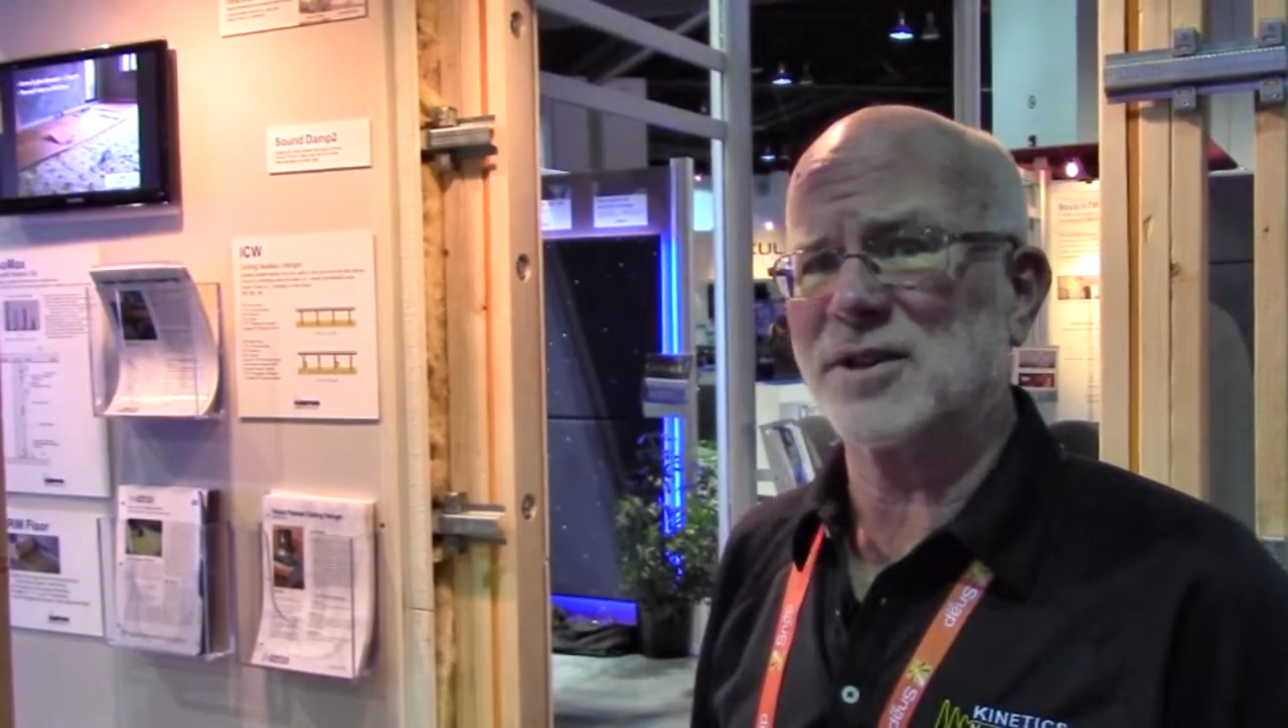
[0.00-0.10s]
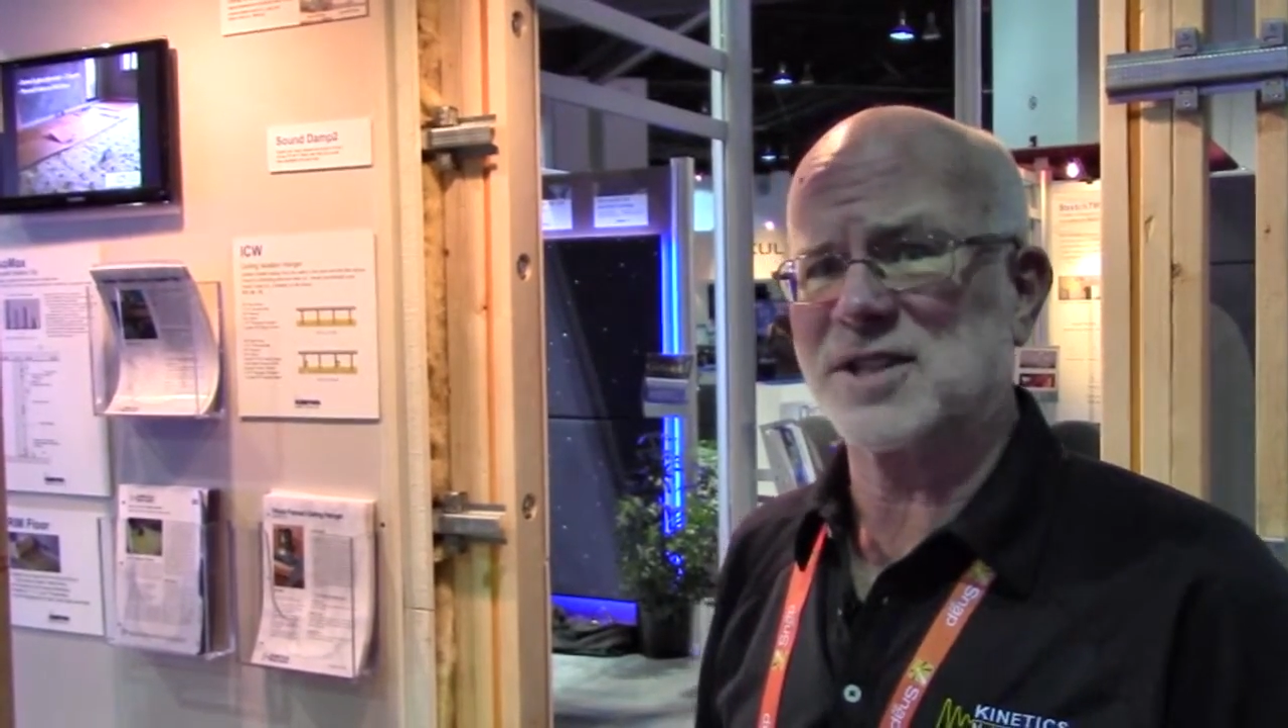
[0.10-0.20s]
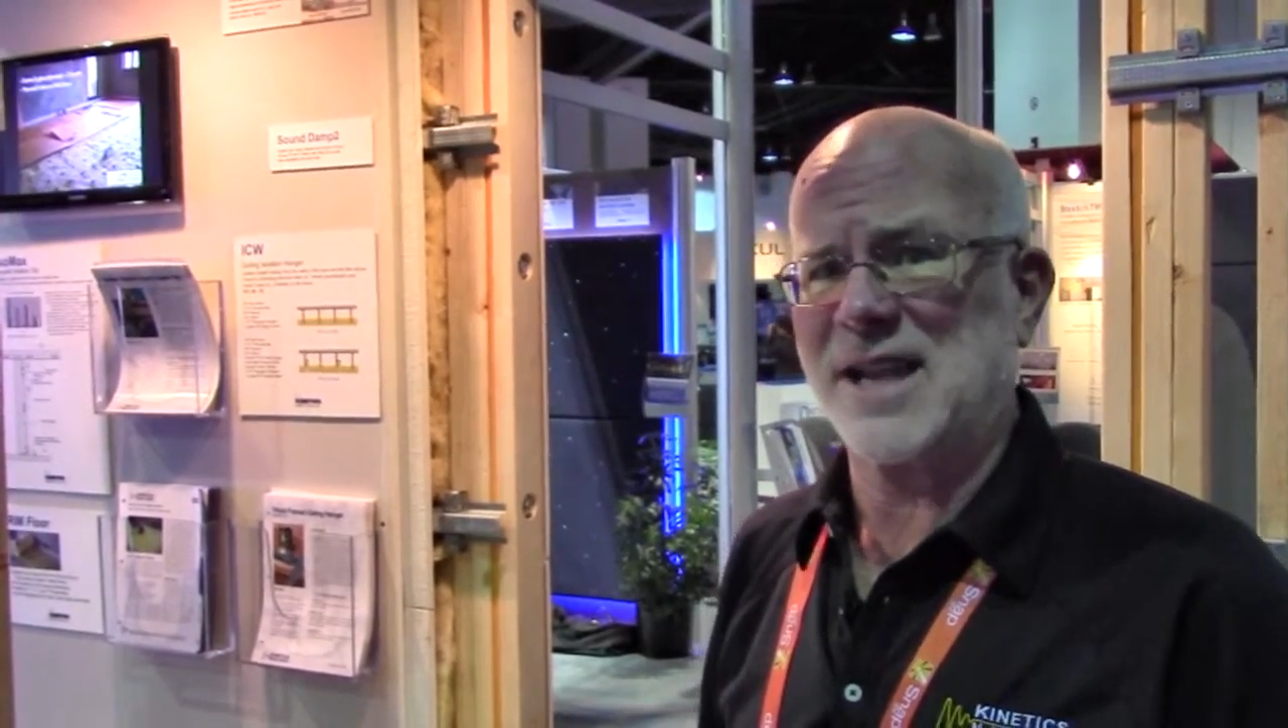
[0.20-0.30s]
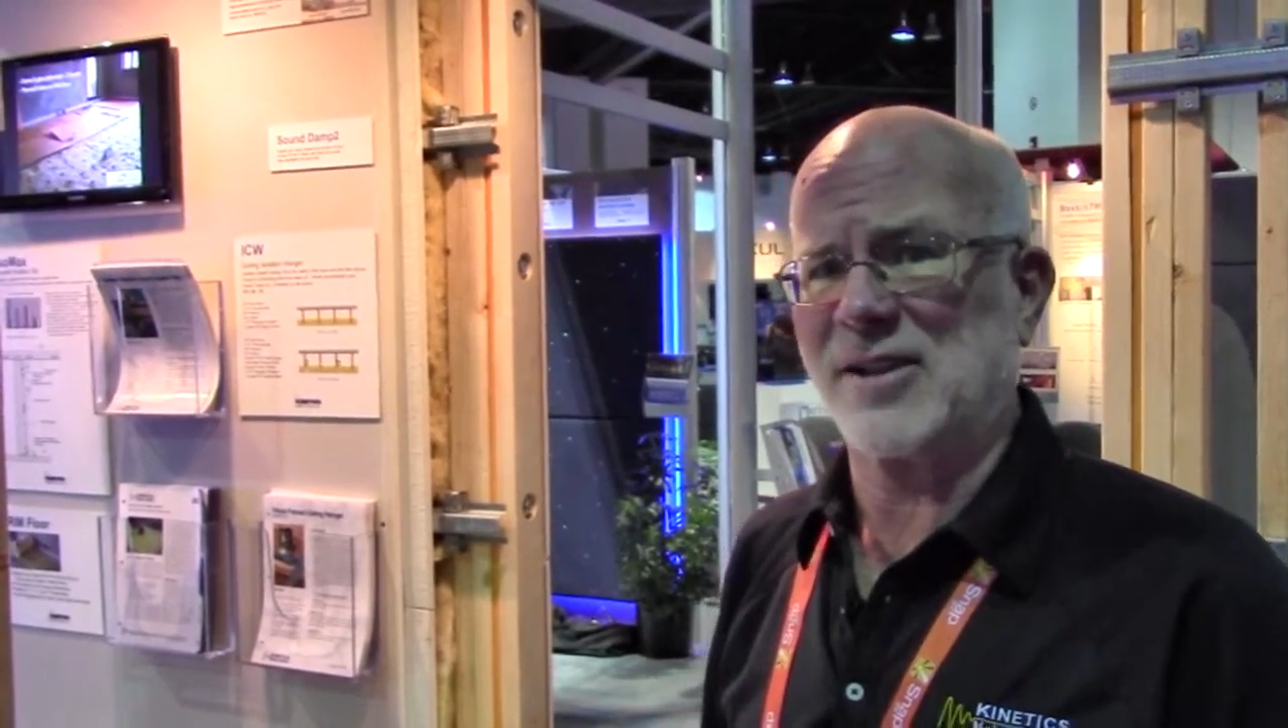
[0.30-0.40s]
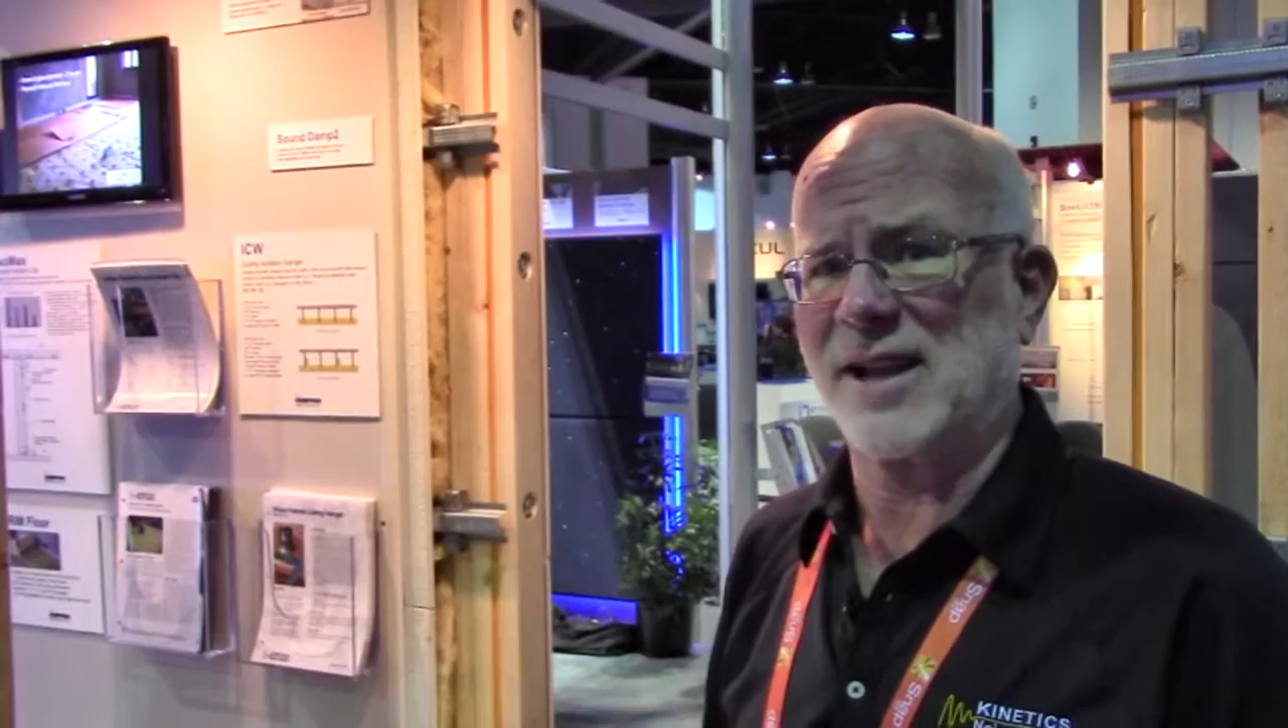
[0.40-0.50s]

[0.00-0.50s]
sound